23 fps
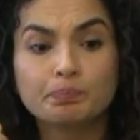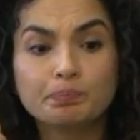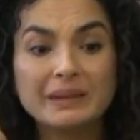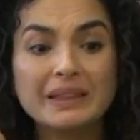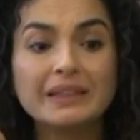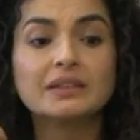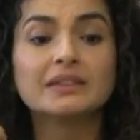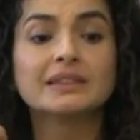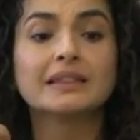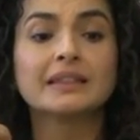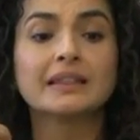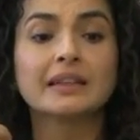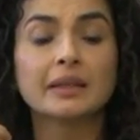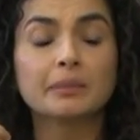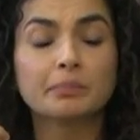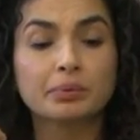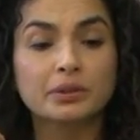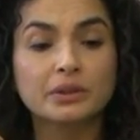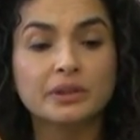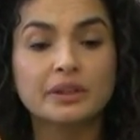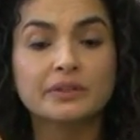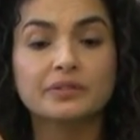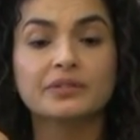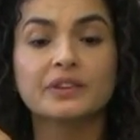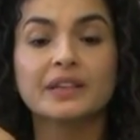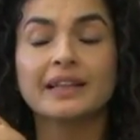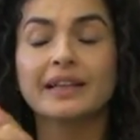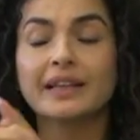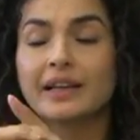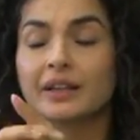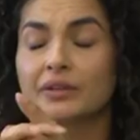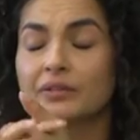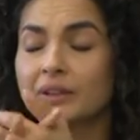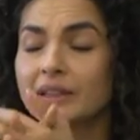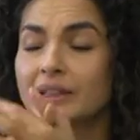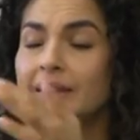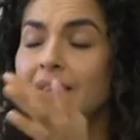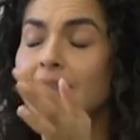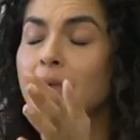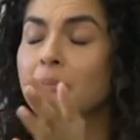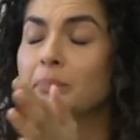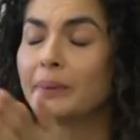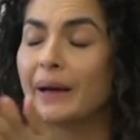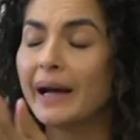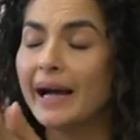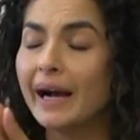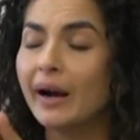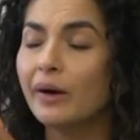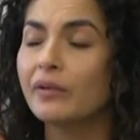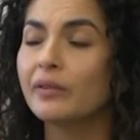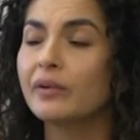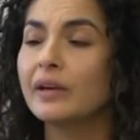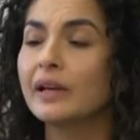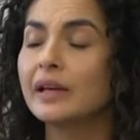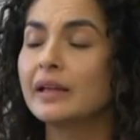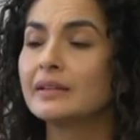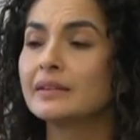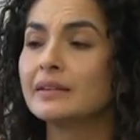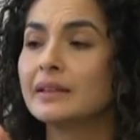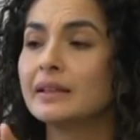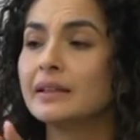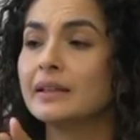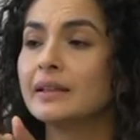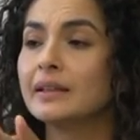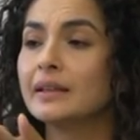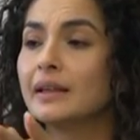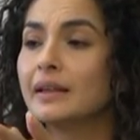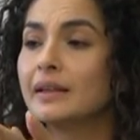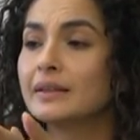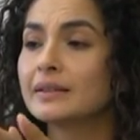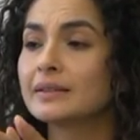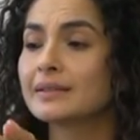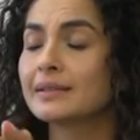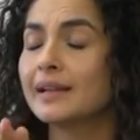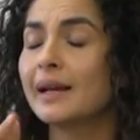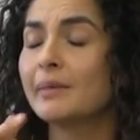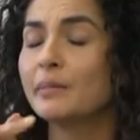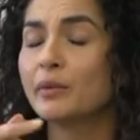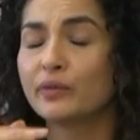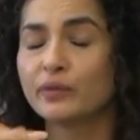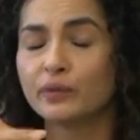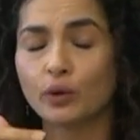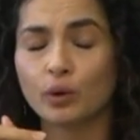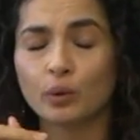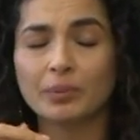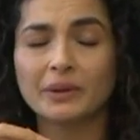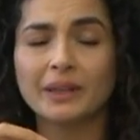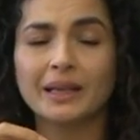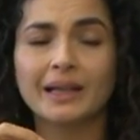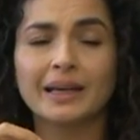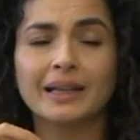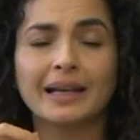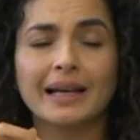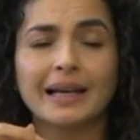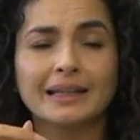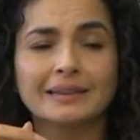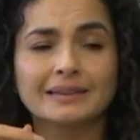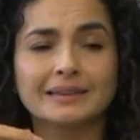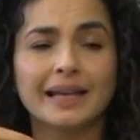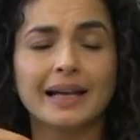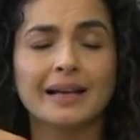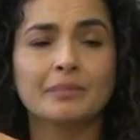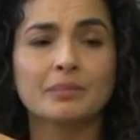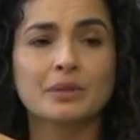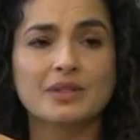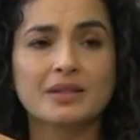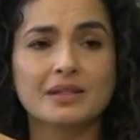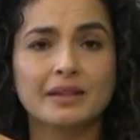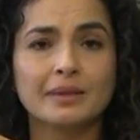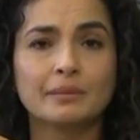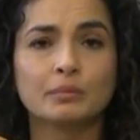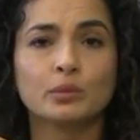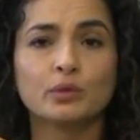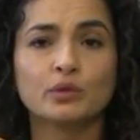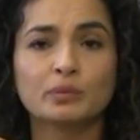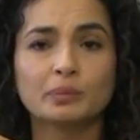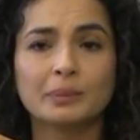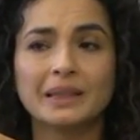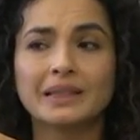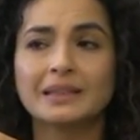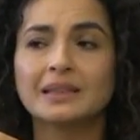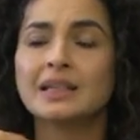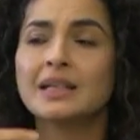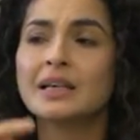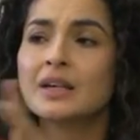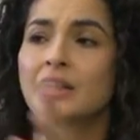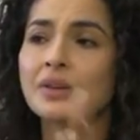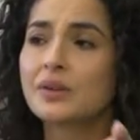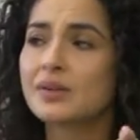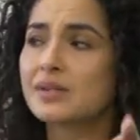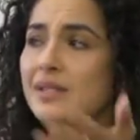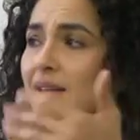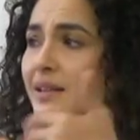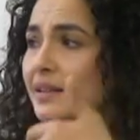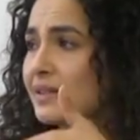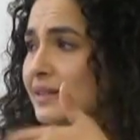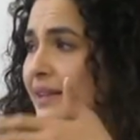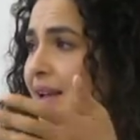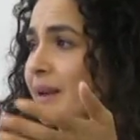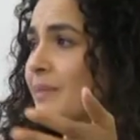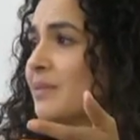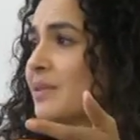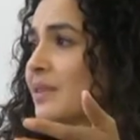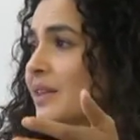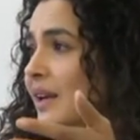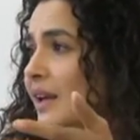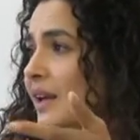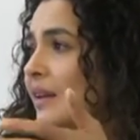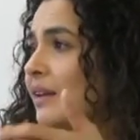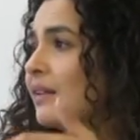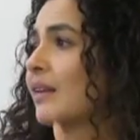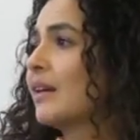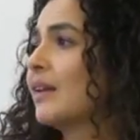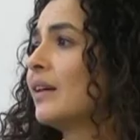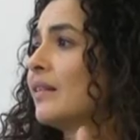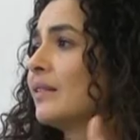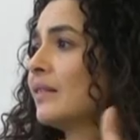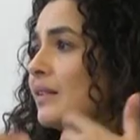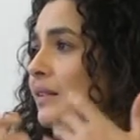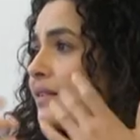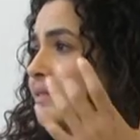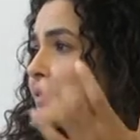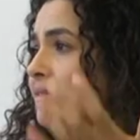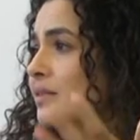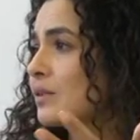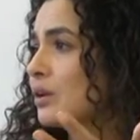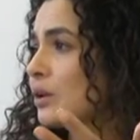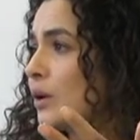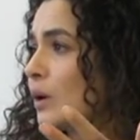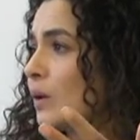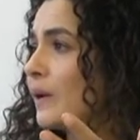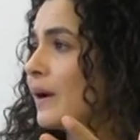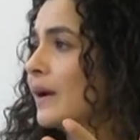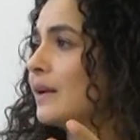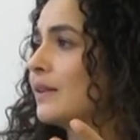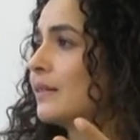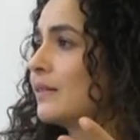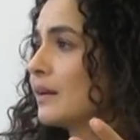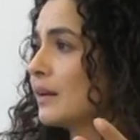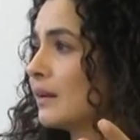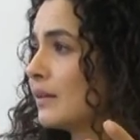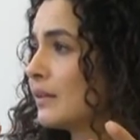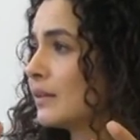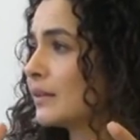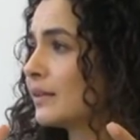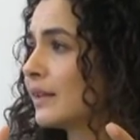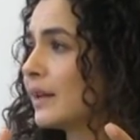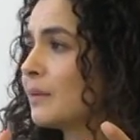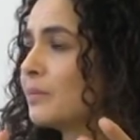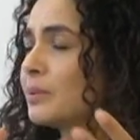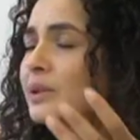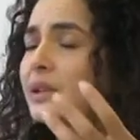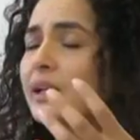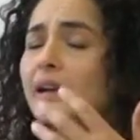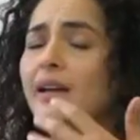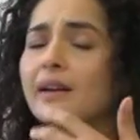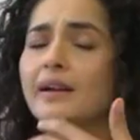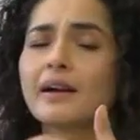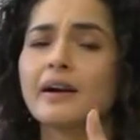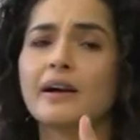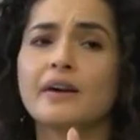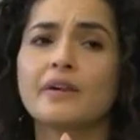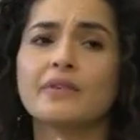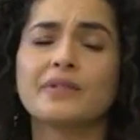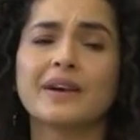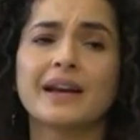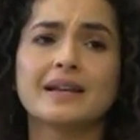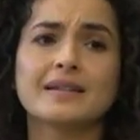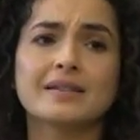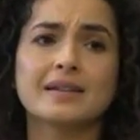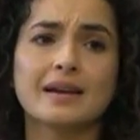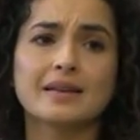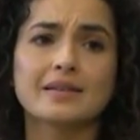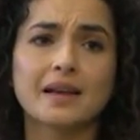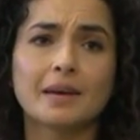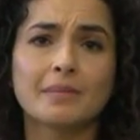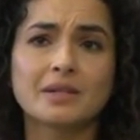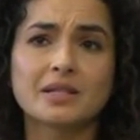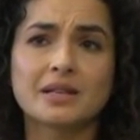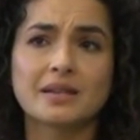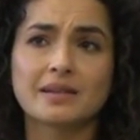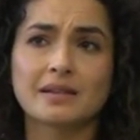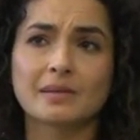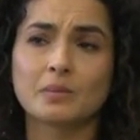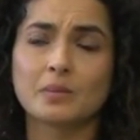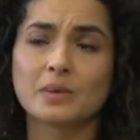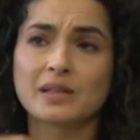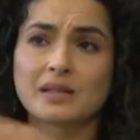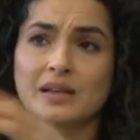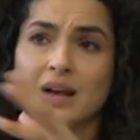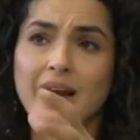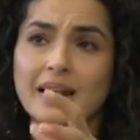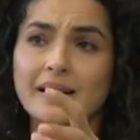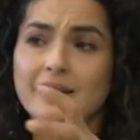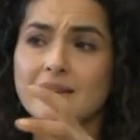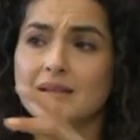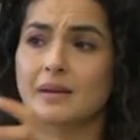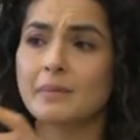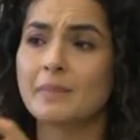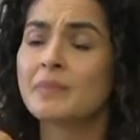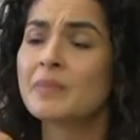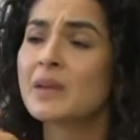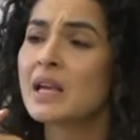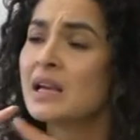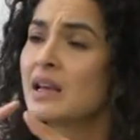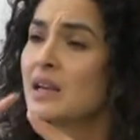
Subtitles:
building and proliferating and really empowering the Islamophobia and anti-Muslim movement, you see the same thing in this, the labeling of anti-Semitism with Zionism.